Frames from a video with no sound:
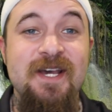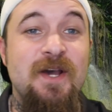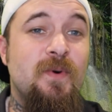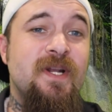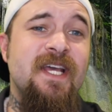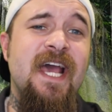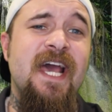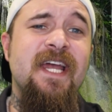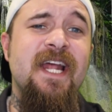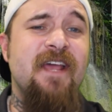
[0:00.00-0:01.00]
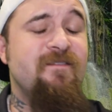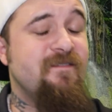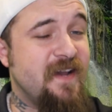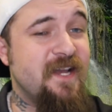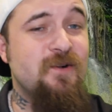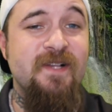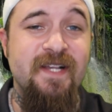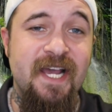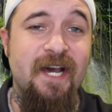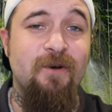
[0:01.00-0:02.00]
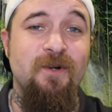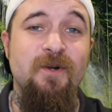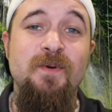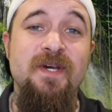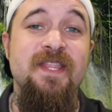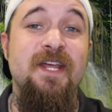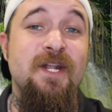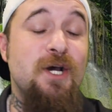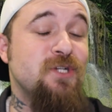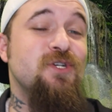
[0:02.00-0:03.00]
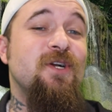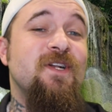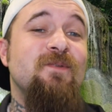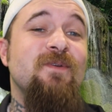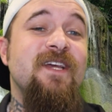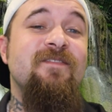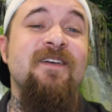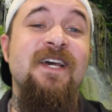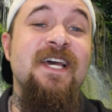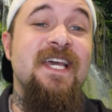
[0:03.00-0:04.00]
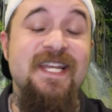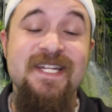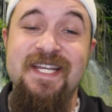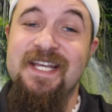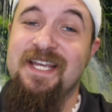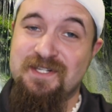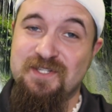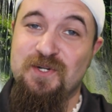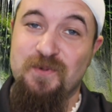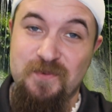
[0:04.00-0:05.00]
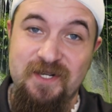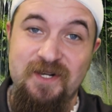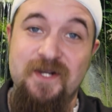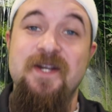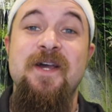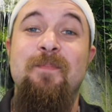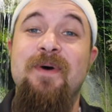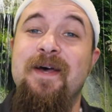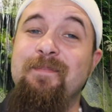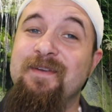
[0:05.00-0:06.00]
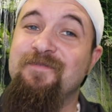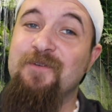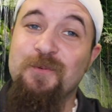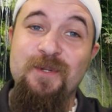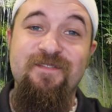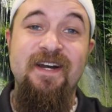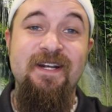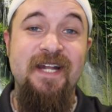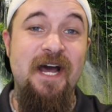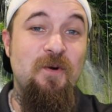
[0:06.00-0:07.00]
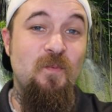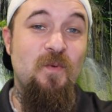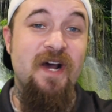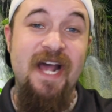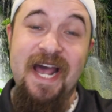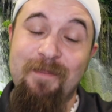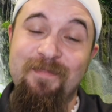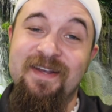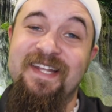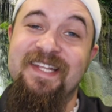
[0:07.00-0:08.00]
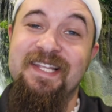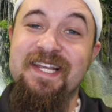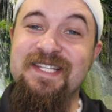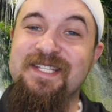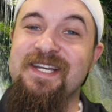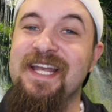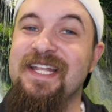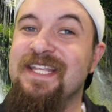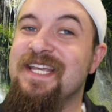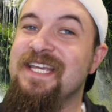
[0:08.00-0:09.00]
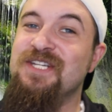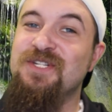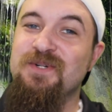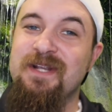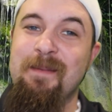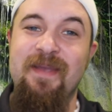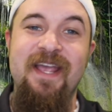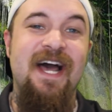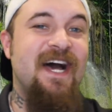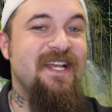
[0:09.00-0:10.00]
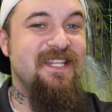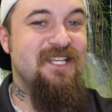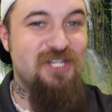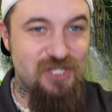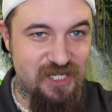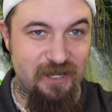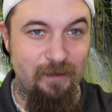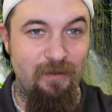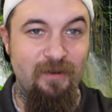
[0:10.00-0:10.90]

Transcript: when it had a fatal encounter with an uncharted reef, ending its career. But before we find out what happened, let's look at the history behind this ship.